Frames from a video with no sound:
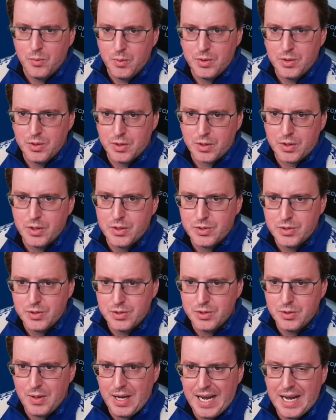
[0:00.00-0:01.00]
we're not going to
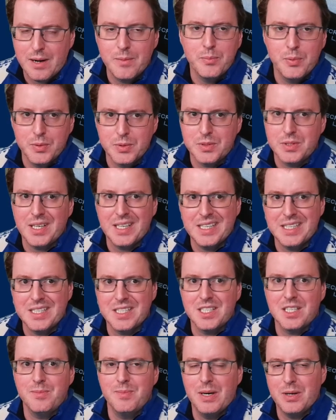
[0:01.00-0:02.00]
do
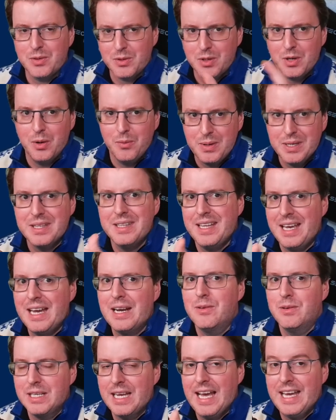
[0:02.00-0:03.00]
output.html, go in
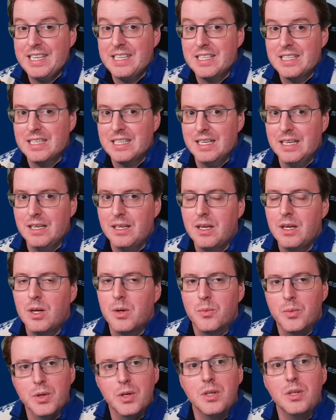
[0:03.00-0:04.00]
there and edit it.
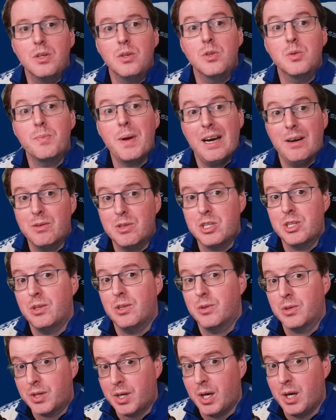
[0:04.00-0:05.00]
We're going to use
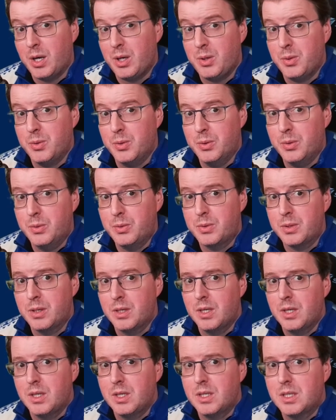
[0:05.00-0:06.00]
PowerShell code
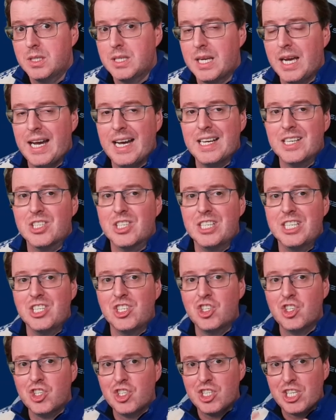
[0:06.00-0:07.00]
to actually
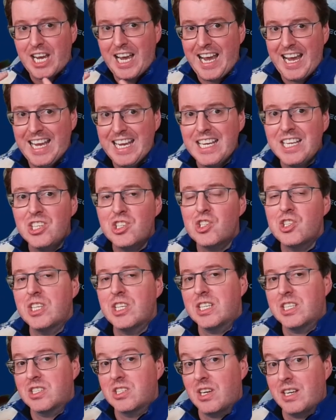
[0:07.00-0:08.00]
change
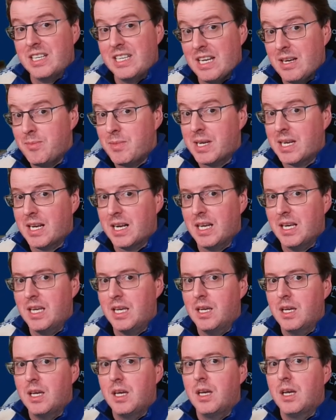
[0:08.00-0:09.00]
things
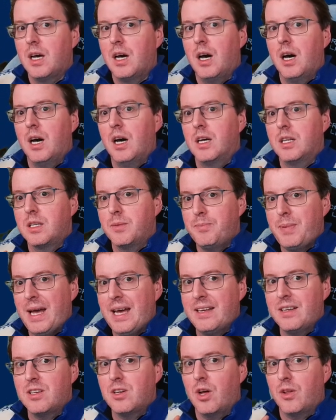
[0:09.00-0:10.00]
dynamically
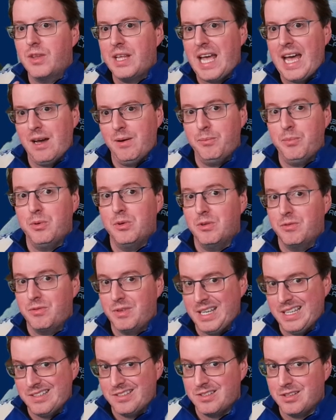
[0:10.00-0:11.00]
dependent on the output of
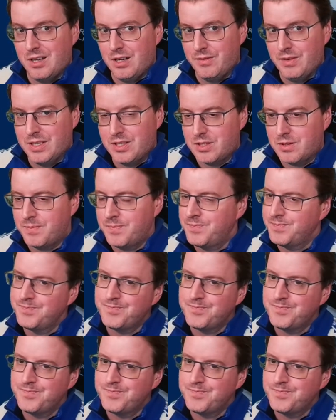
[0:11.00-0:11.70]
get service.